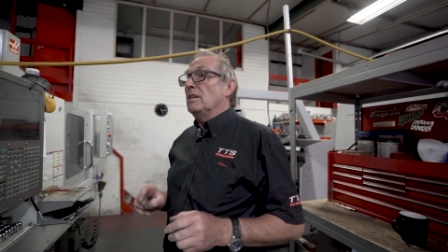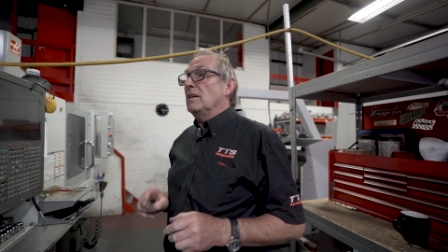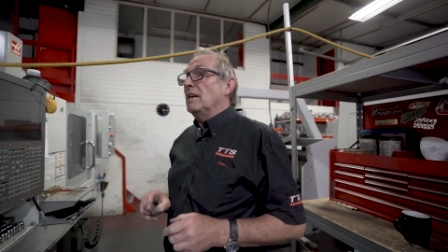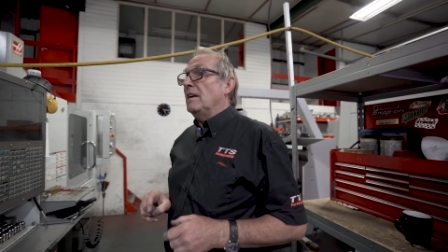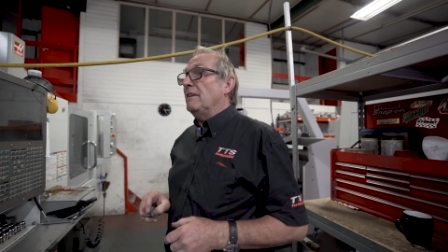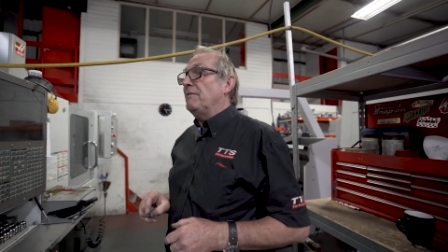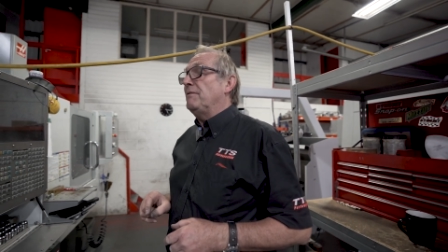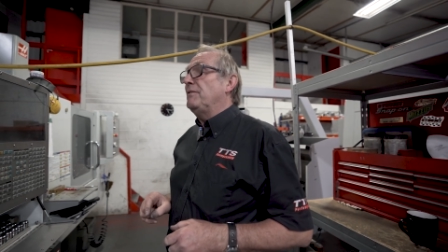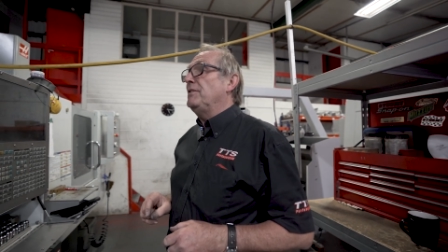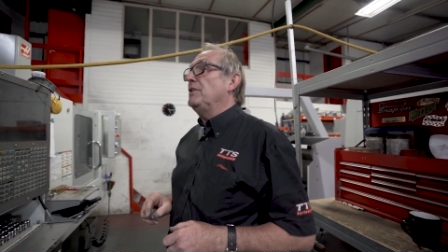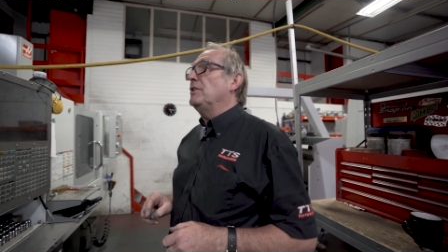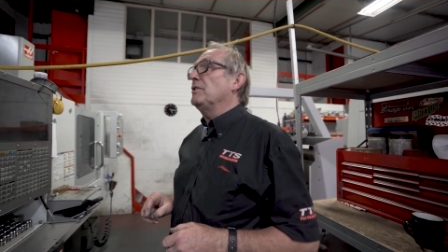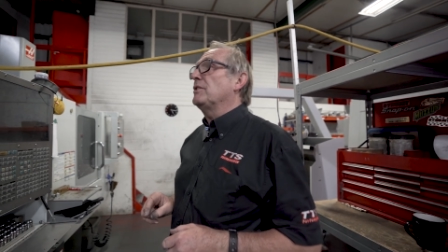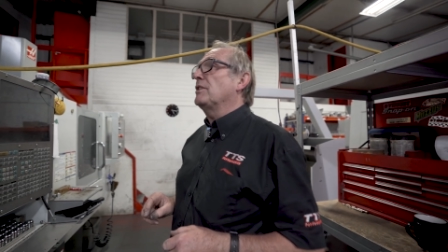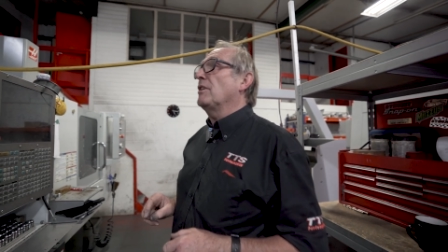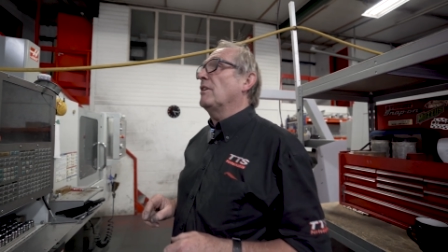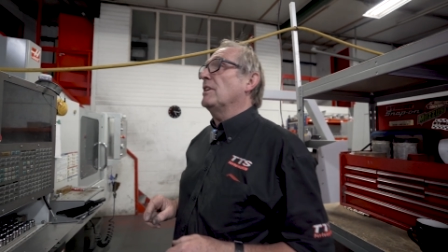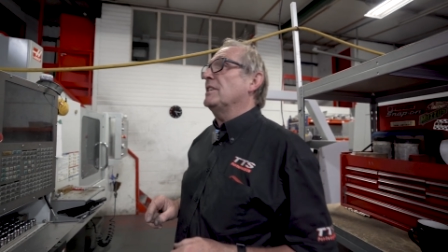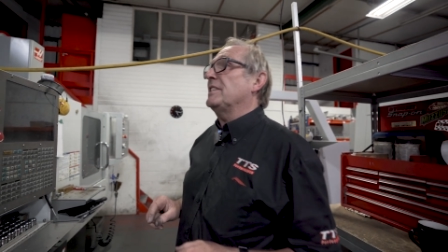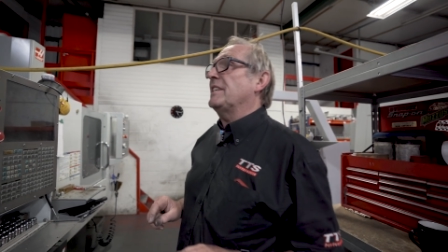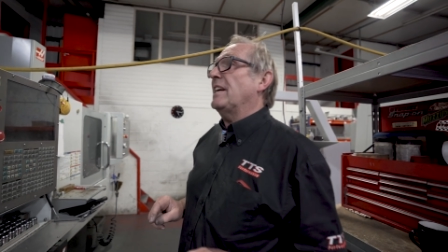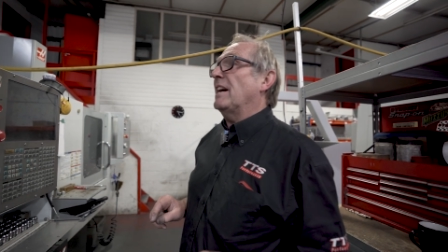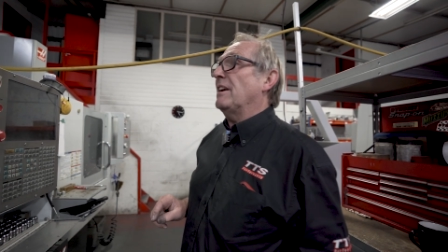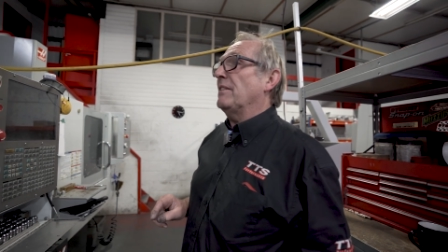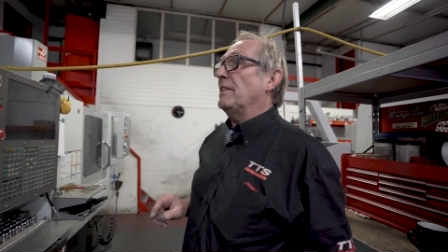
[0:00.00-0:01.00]
If you
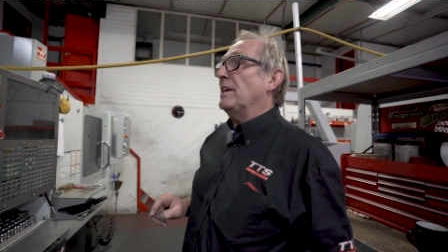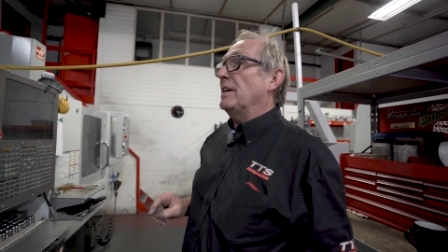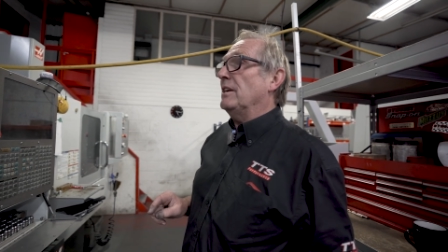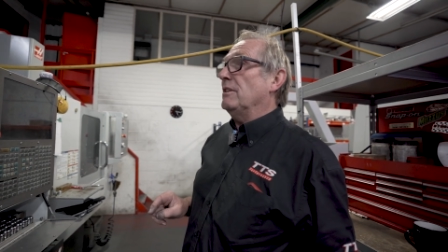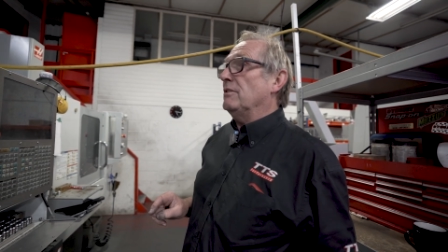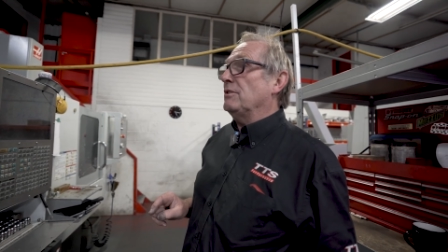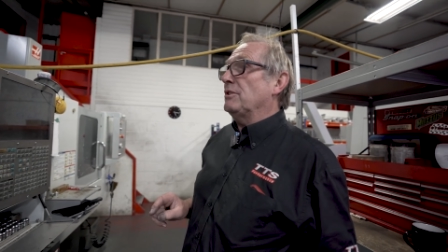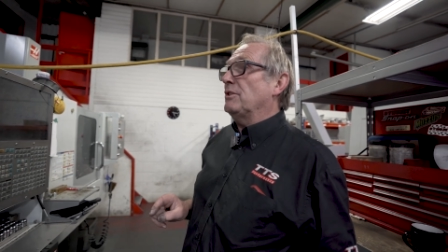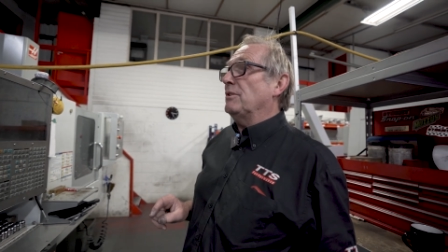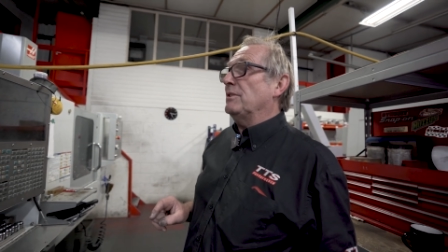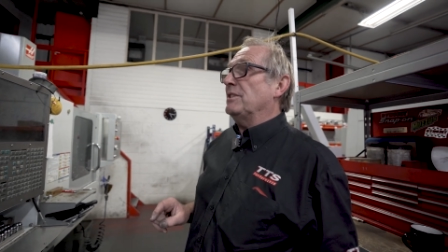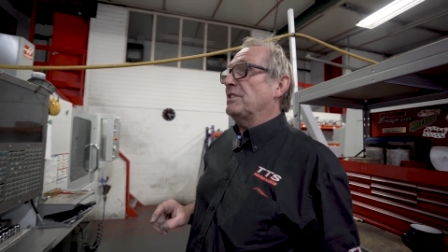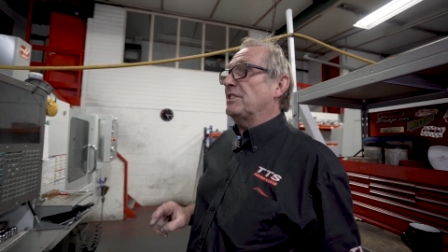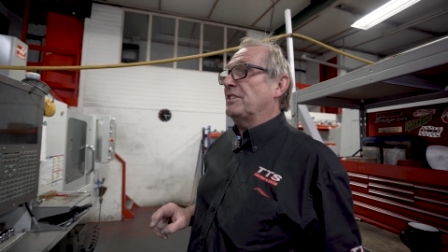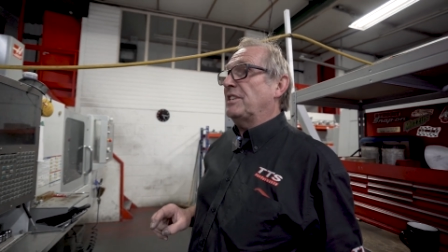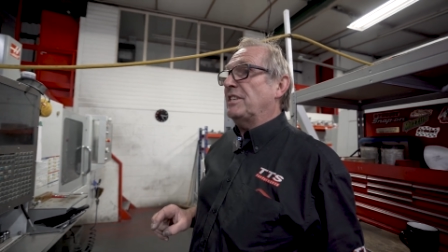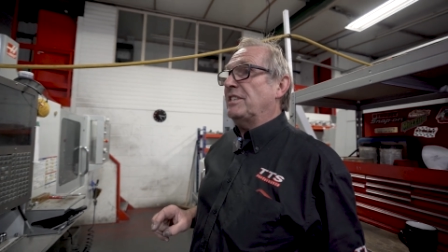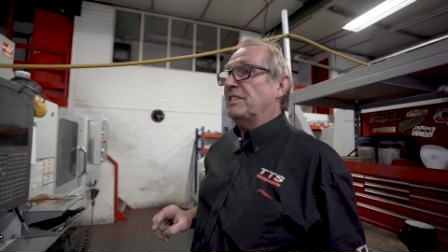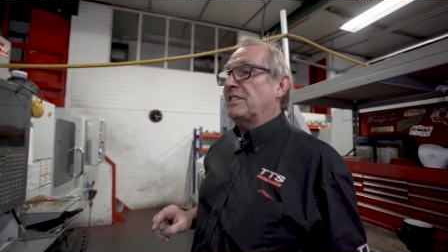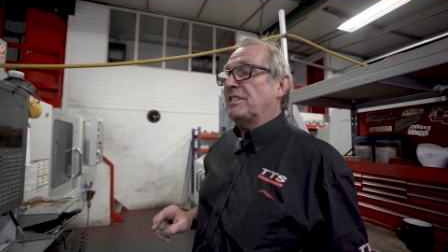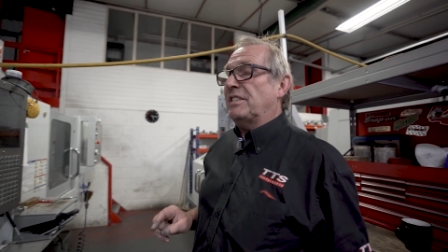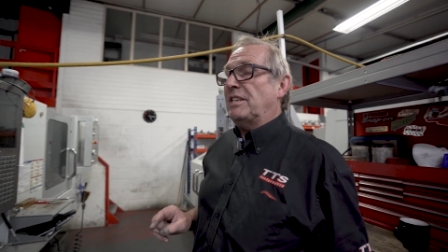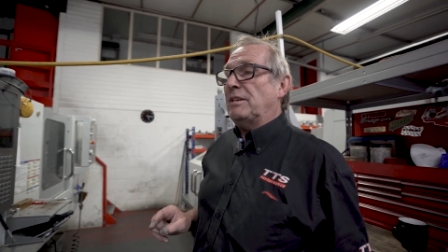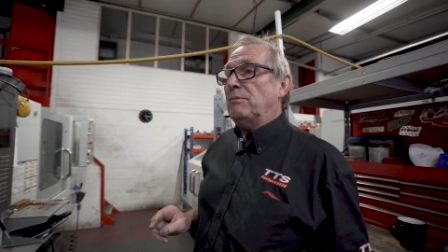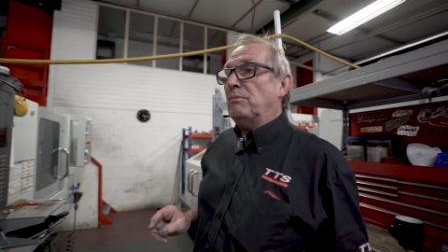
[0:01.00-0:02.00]
guys out there are doing
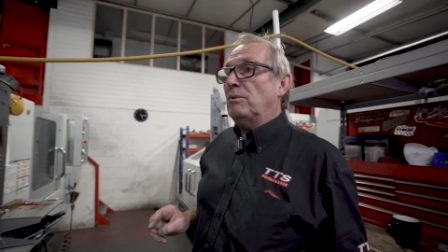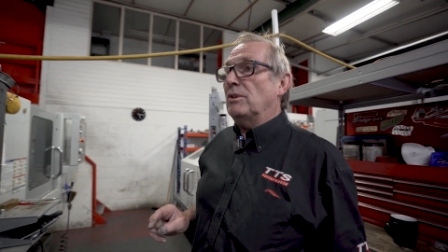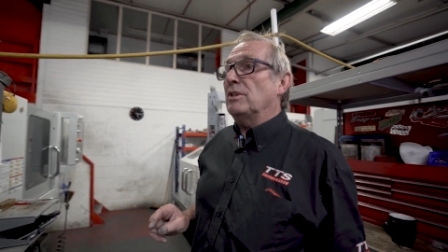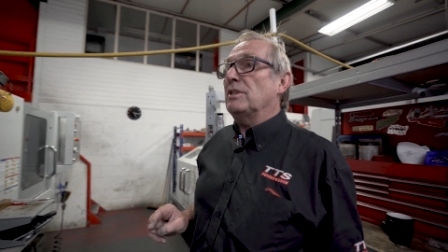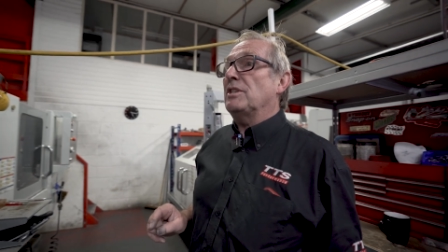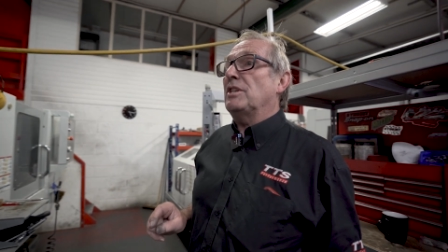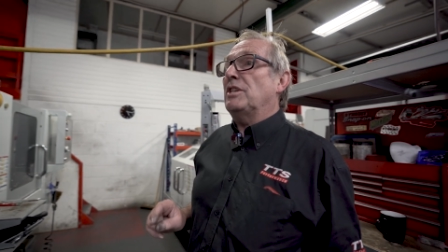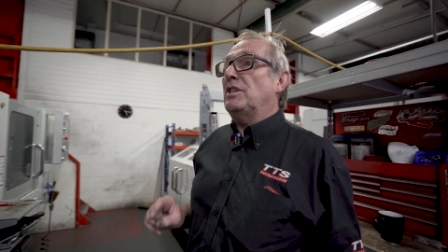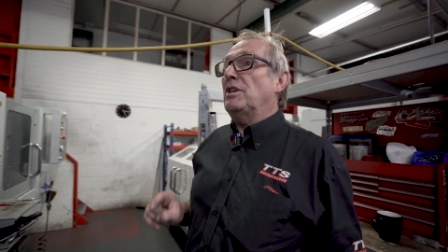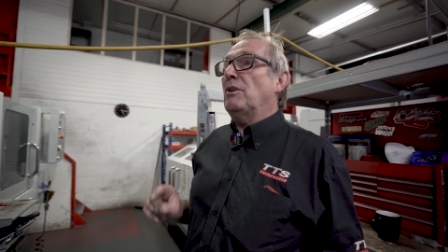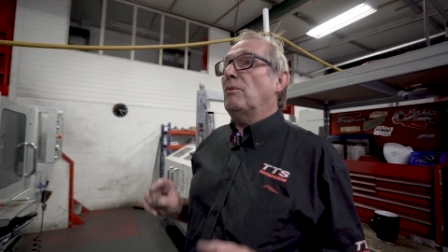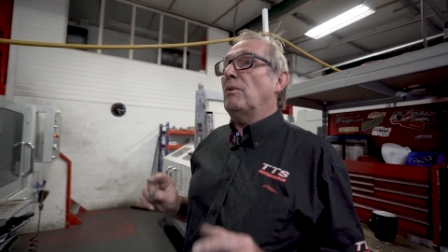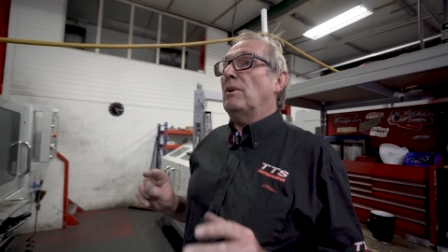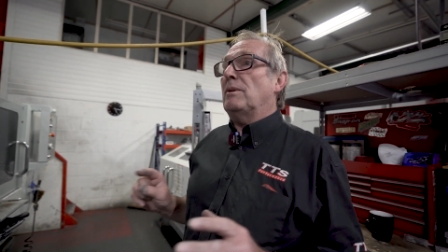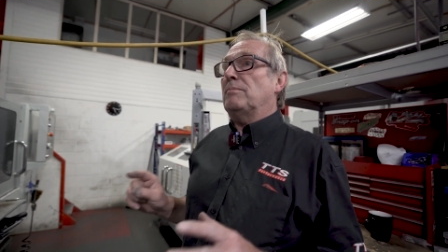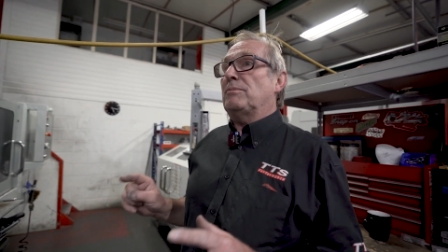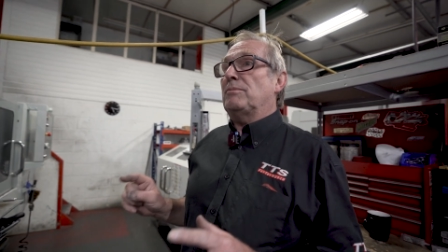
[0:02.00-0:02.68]
CNC work, you know what